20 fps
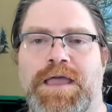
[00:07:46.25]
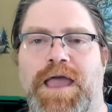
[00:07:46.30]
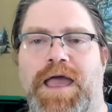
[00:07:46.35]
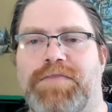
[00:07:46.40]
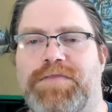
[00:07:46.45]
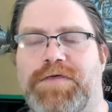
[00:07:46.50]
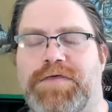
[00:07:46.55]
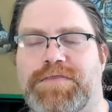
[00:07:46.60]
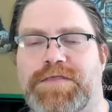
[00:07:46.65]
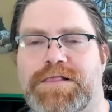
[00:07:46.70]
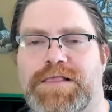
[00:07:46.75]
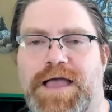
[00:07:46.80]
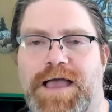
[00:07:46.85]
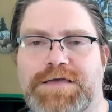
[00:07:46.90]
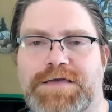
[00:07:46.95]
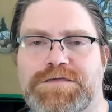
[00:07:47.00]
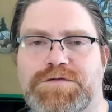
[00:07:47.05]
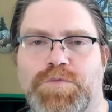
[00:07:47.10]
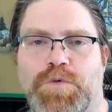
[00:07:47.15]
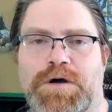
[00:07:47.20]
And then the
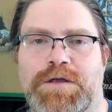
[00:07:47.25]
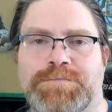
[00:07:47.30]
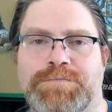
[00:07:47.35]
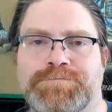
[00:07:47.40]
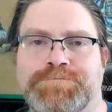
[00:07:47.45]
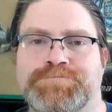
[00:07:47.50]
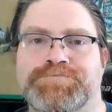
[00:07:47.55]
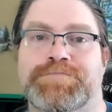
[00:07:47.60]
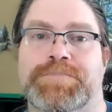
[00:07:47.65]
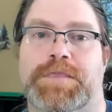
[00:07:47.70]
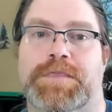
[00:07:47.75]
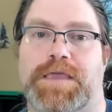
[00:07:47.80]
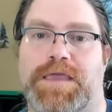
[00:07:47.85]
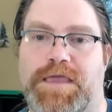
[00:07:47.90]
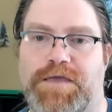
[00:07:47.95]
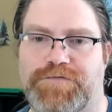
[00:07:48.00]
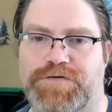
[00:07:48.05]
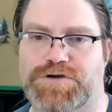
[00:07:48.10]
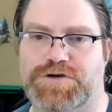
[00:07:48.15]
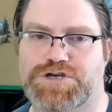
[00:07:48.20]
last one,
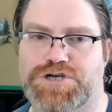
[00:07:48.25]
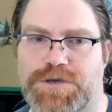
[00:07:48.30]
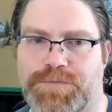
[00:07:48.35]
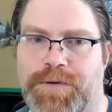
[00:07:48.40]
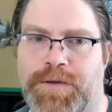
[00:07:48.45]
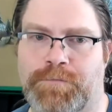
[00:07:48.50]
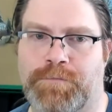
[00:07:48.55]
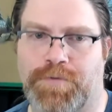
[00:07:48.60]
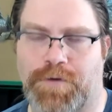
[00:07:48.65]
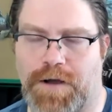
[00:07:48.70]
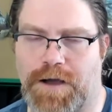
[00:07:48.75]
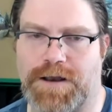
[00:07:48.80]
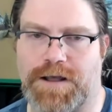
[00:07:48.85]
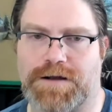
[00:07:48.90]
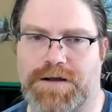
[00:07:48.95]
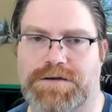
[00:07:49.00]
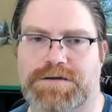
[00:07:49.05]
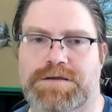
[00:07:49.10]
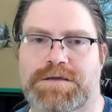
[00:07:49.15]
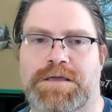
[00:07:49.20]
if you're shipping product,